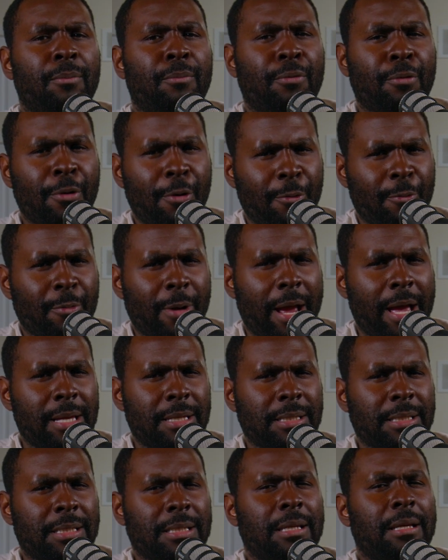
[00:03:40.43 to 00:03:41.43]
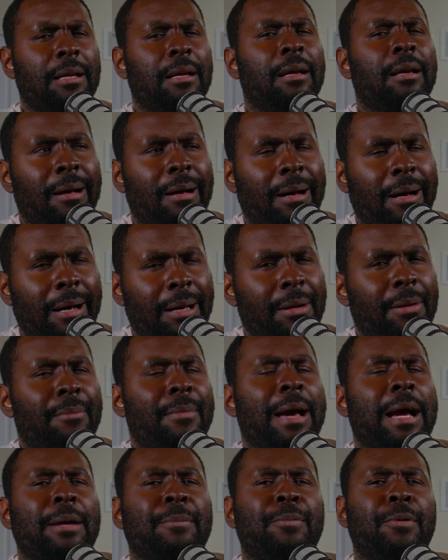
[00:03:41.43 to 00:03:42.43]
ProRes on a
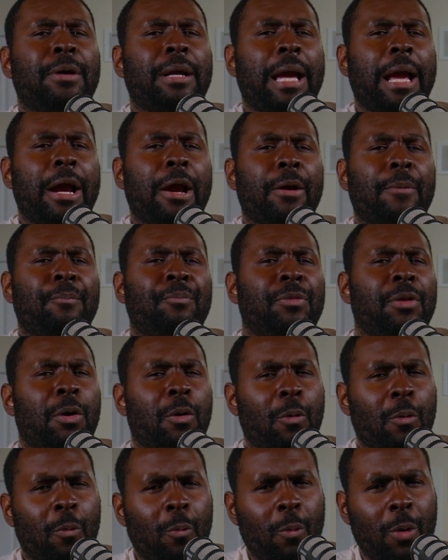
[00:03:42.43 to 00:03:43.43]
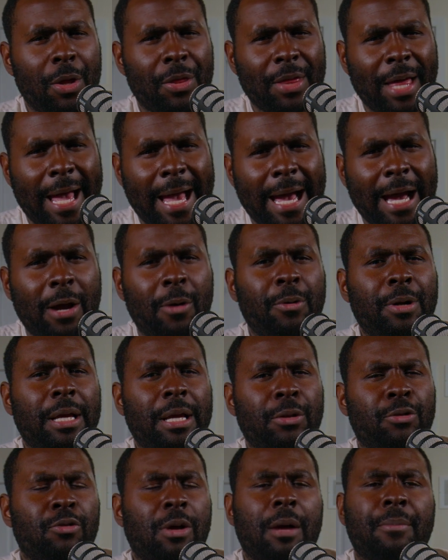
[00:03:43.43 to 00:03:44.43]
MacBook Air without
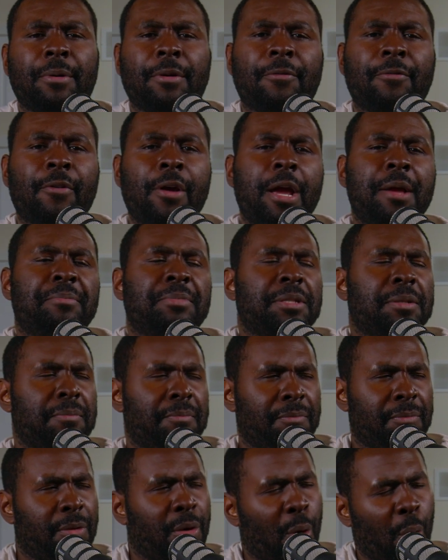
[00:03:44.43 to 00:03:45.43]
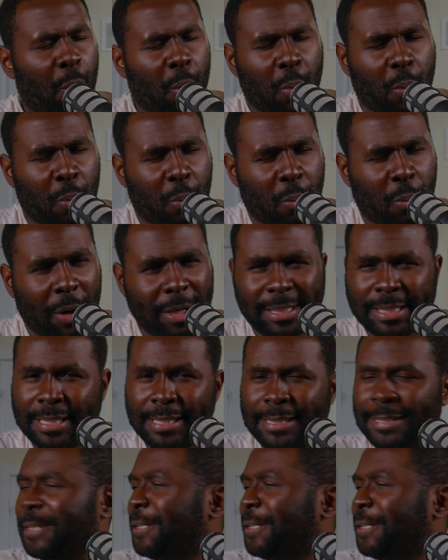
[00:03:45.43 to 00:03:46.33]
it dropping frames. What?